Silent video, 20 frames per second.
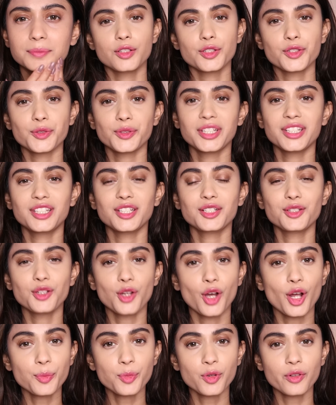So they did
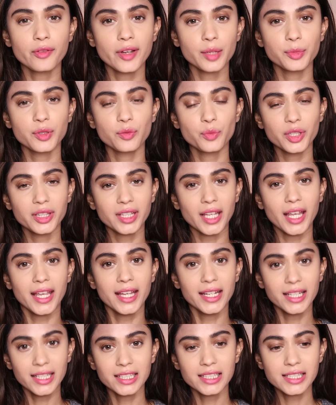not provide me with
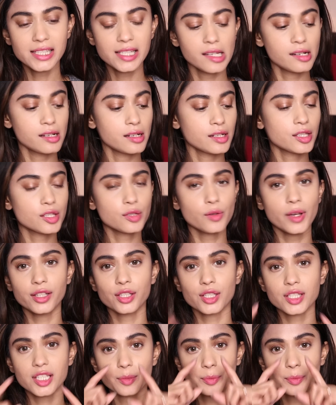any concealer, so I just